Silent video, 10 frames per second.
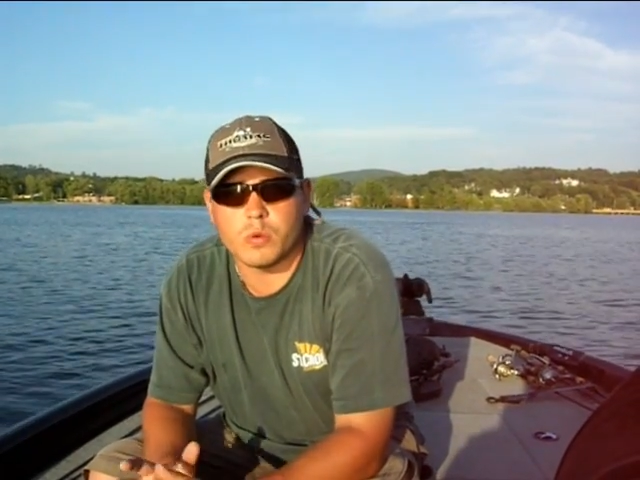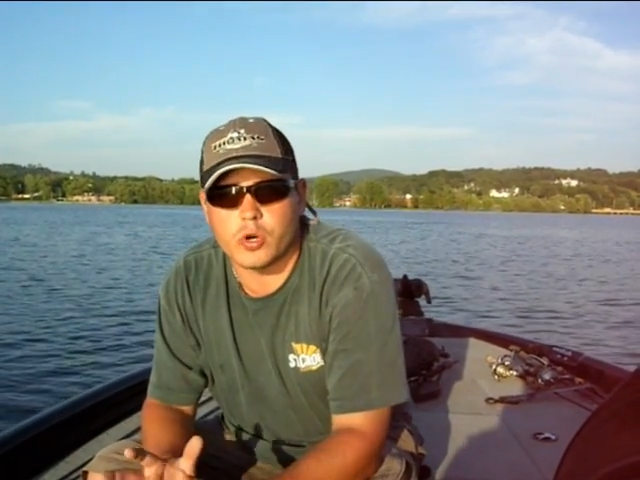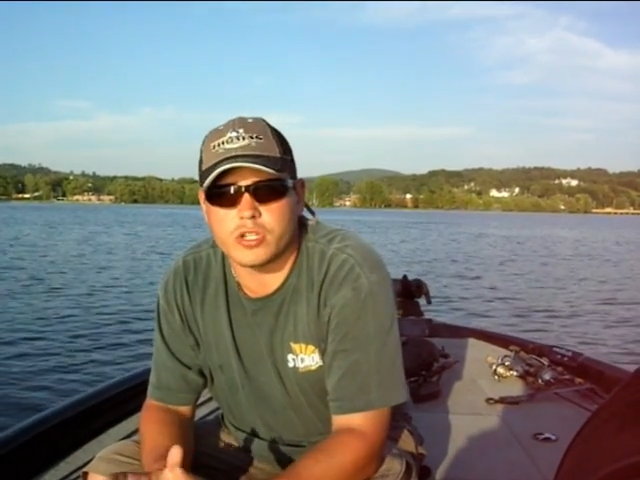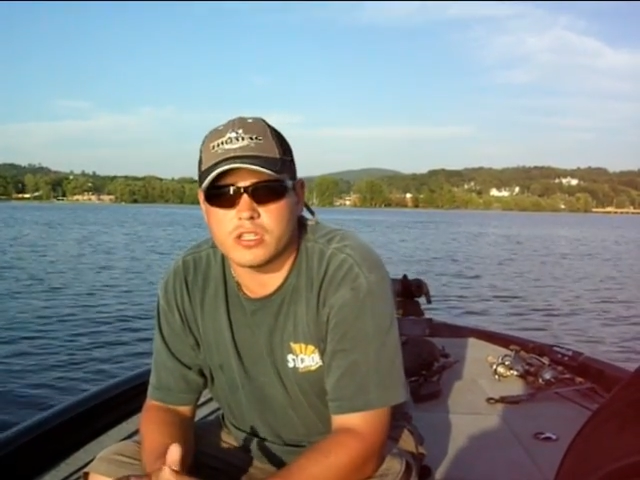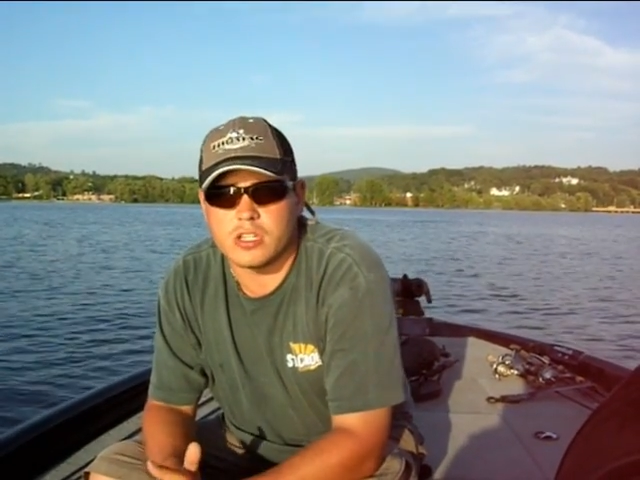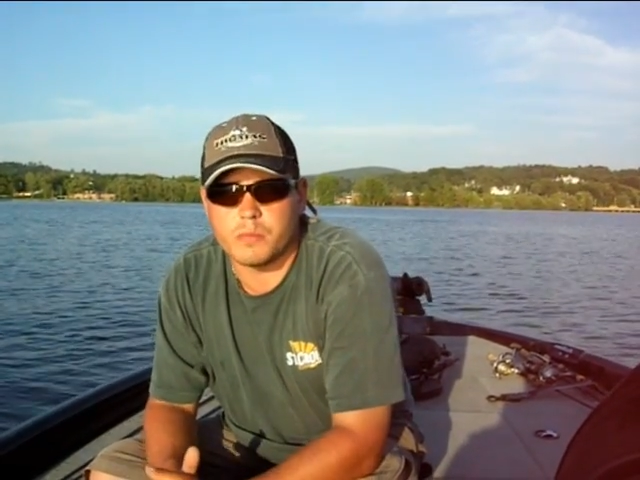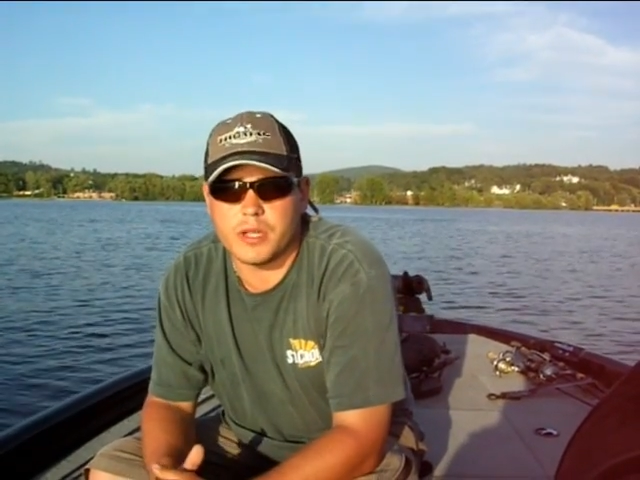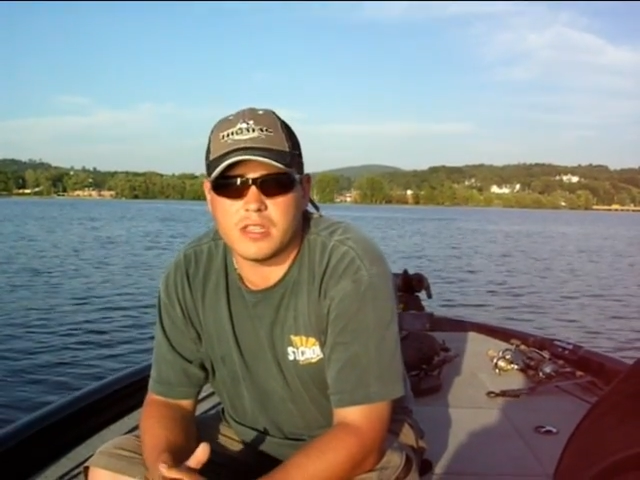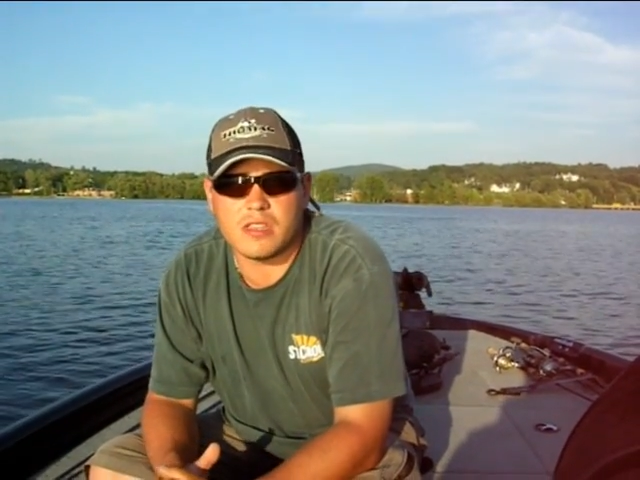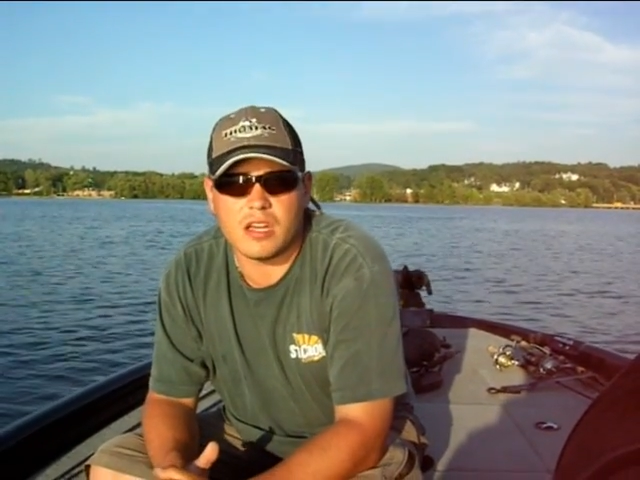so we worked a little
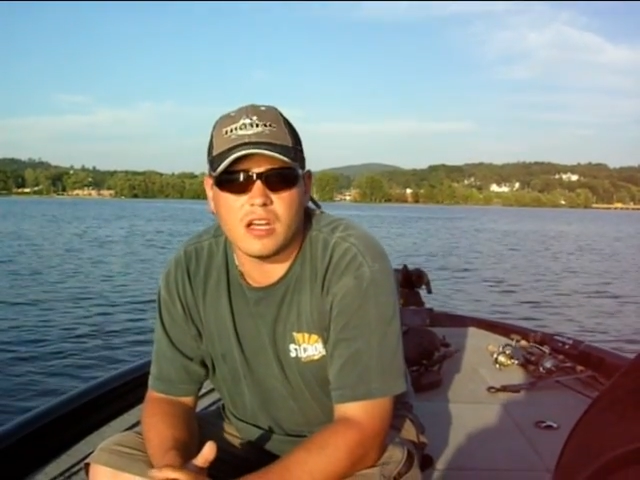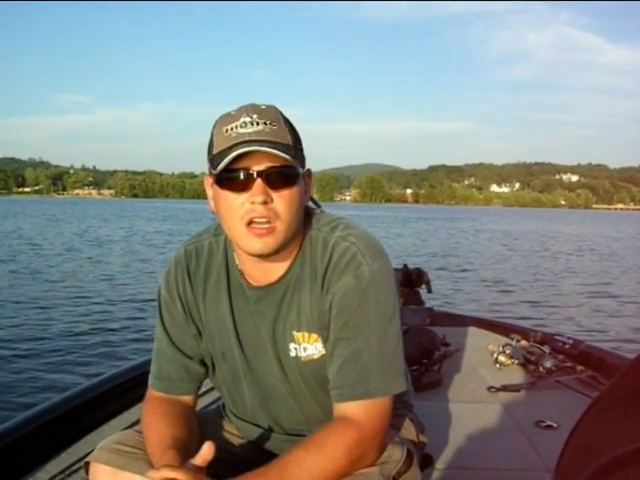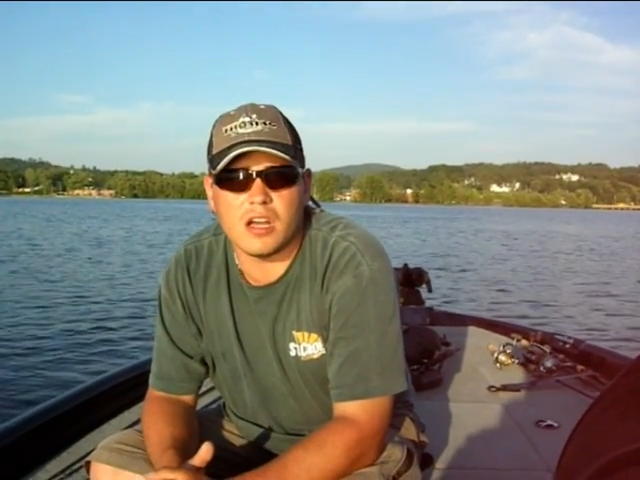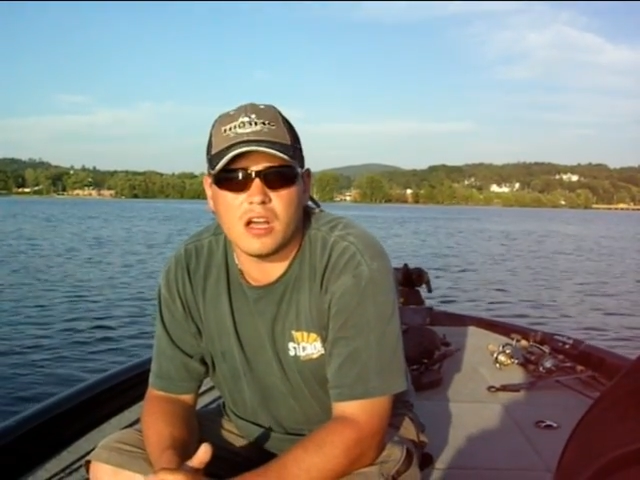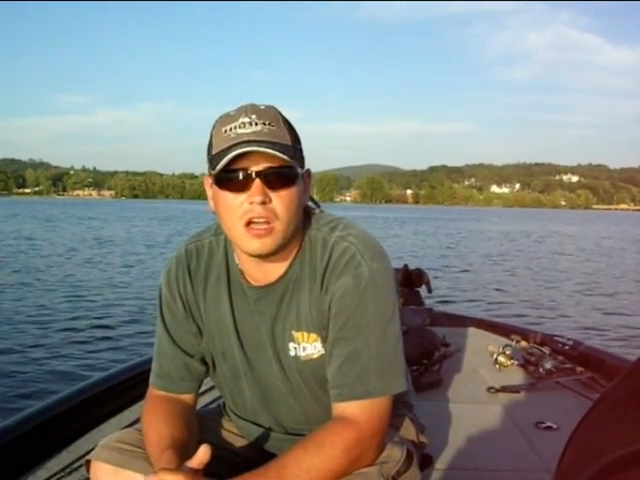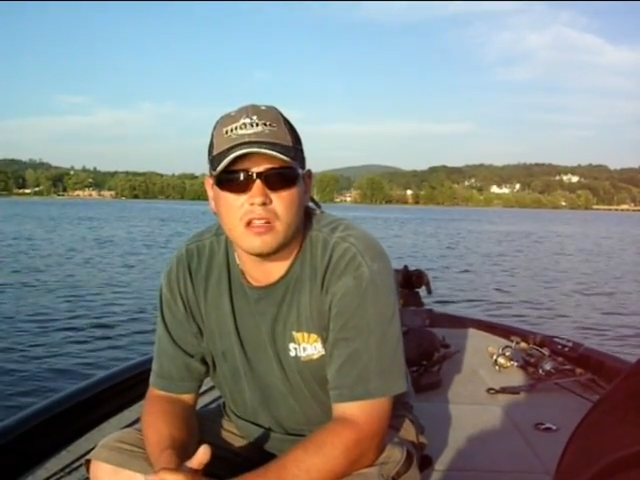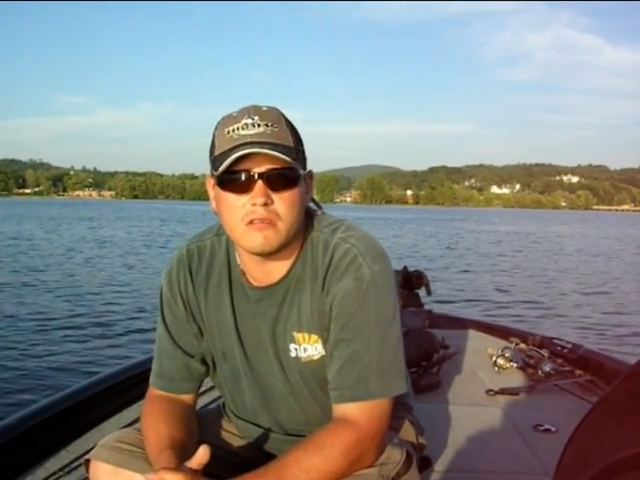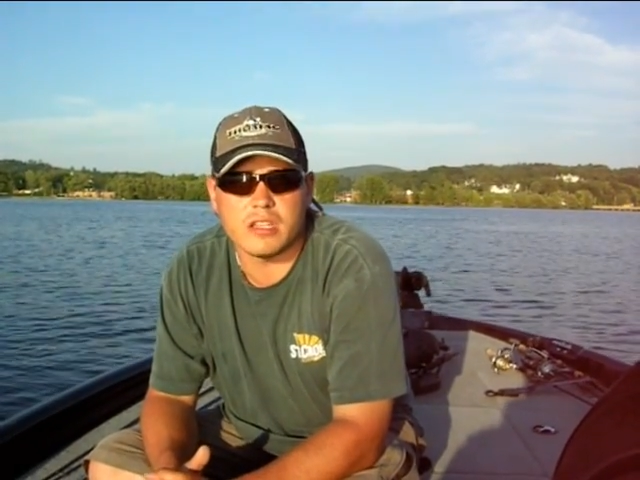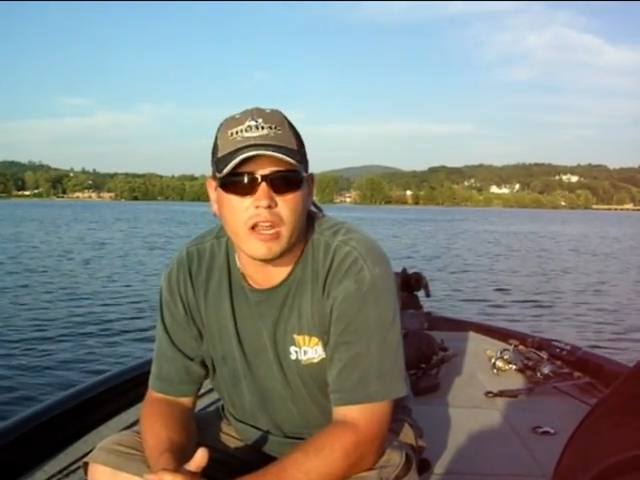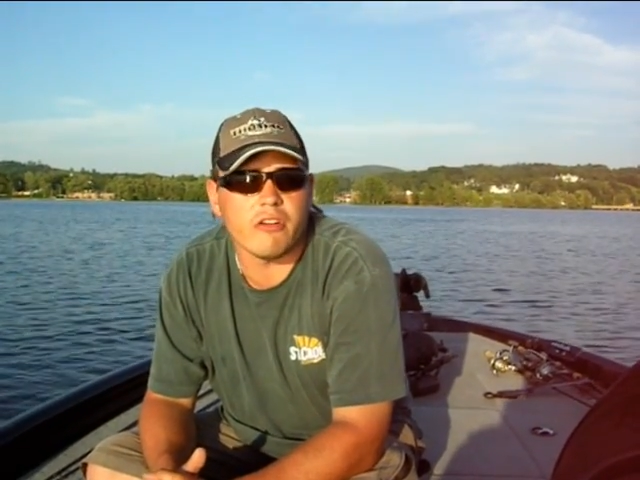bit
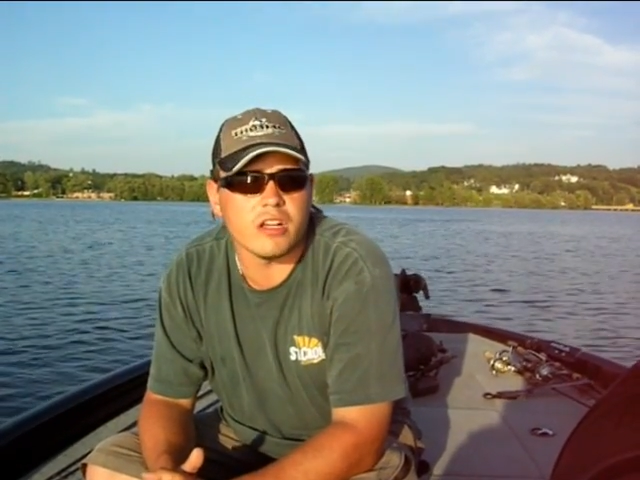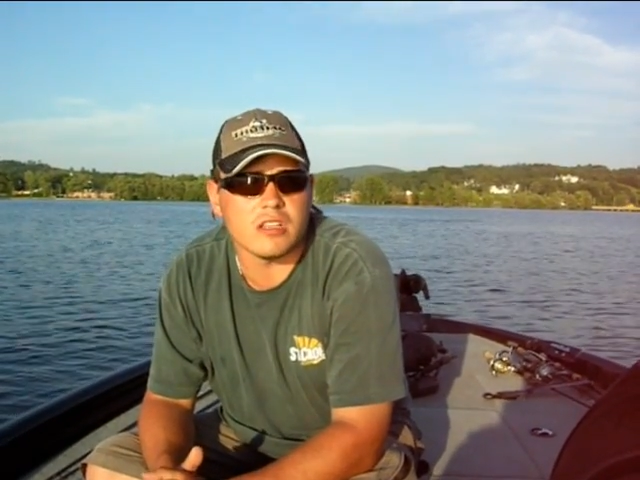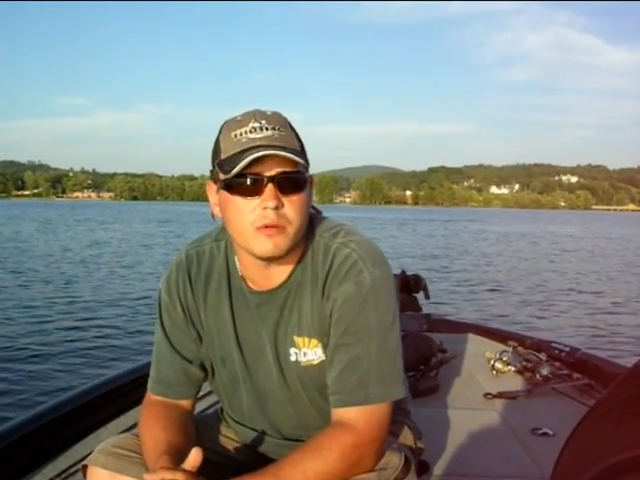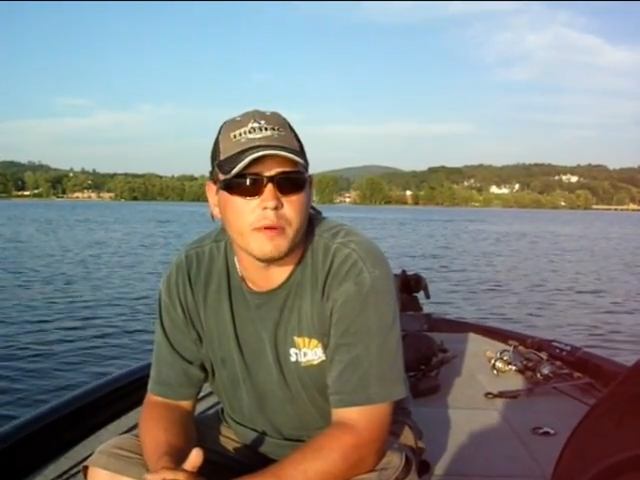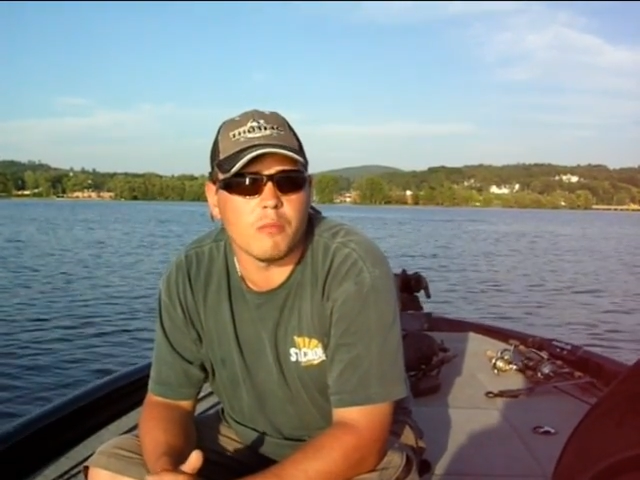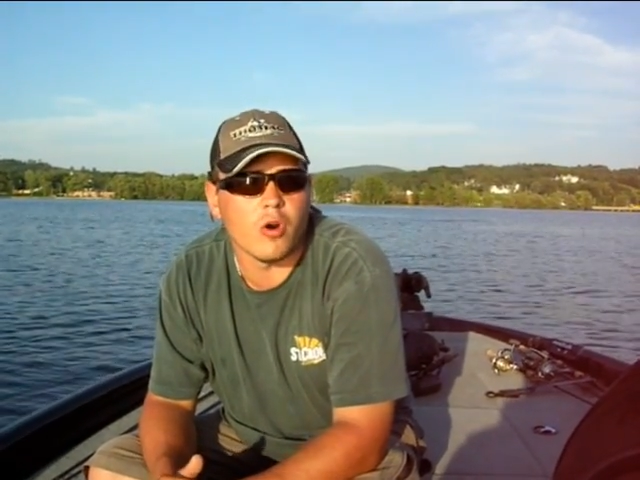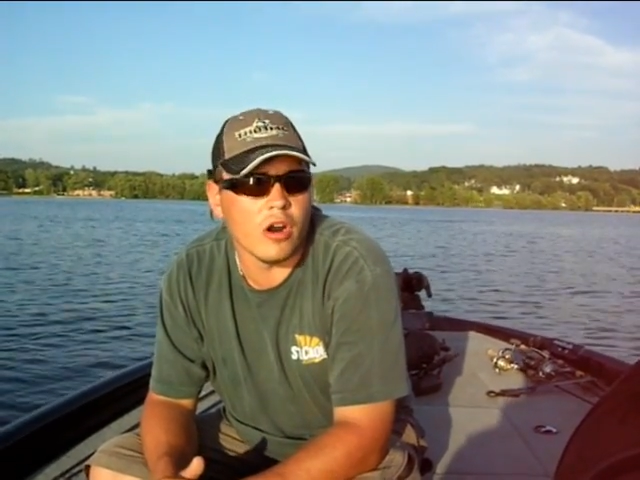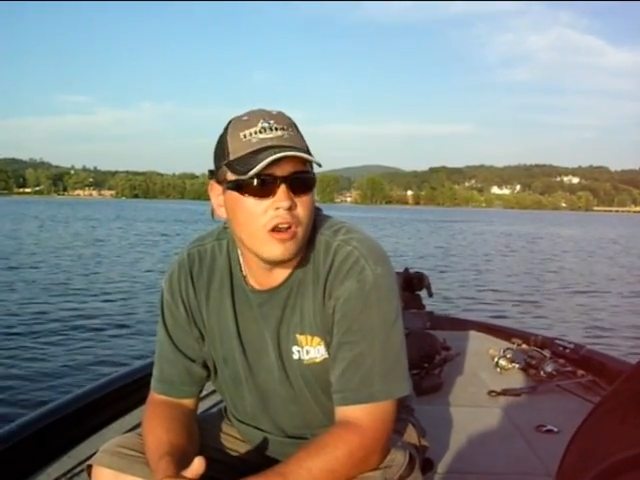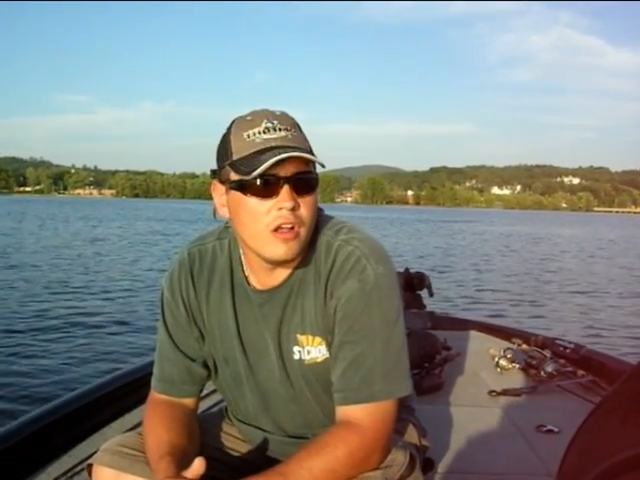uh, the area a little bit more.